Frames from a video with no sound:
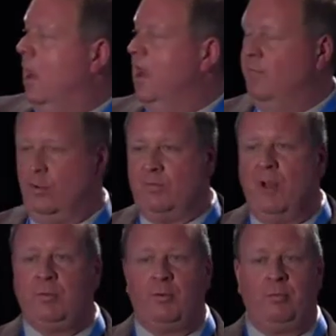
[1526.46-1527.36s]
If there's
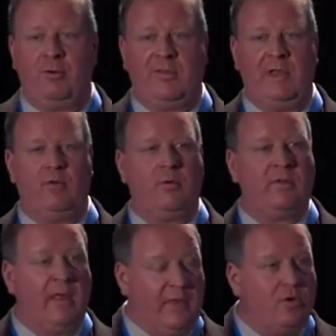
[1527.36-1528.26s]
multiple procedures,
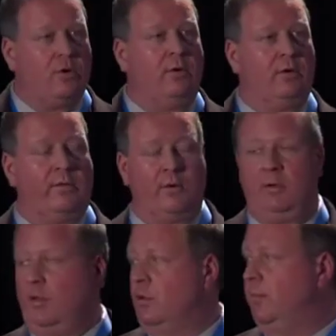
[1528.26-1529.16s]
they
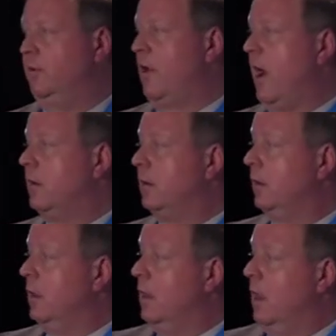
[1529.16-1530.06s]
certainly should be tracked.
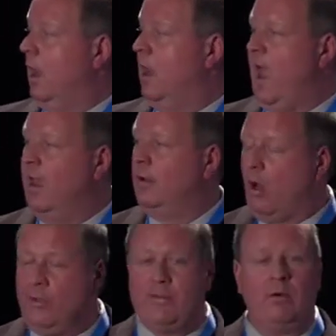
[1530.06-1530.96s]
And
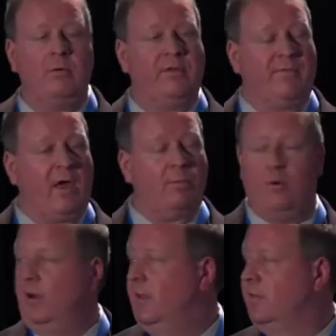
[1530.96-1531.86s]
also, the final
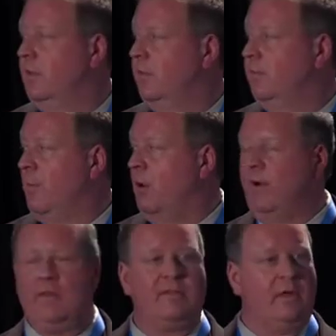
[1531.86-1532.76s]
point is small
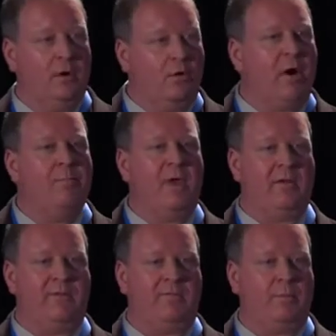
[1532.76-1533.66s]
risk, great
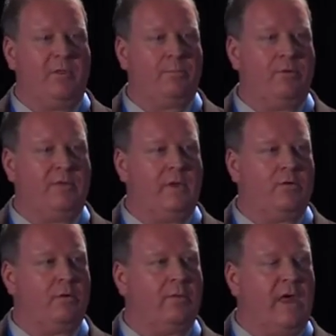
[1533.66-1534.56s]
benefit from this
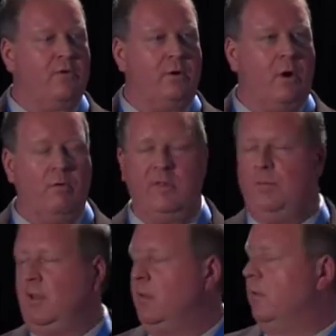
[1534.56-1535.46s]
procedure. That should always
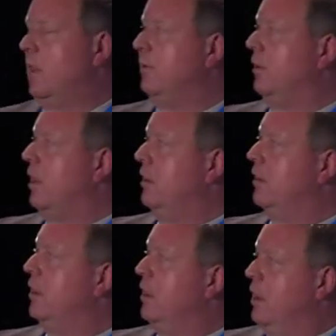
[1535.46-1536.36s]
be underlying.
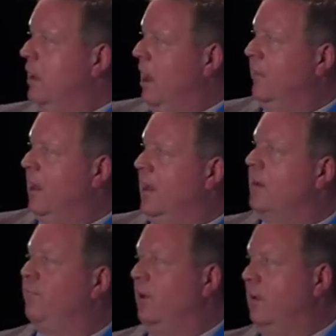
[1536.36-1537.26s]
And then
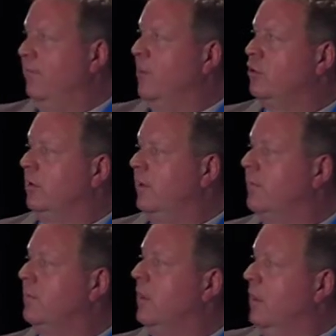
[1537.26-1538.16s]
again, for
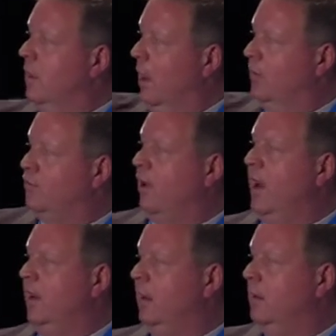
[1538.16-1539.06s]
interventionalists,
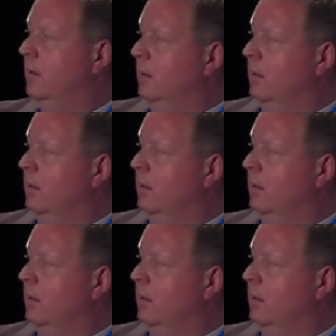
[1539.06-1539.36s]
train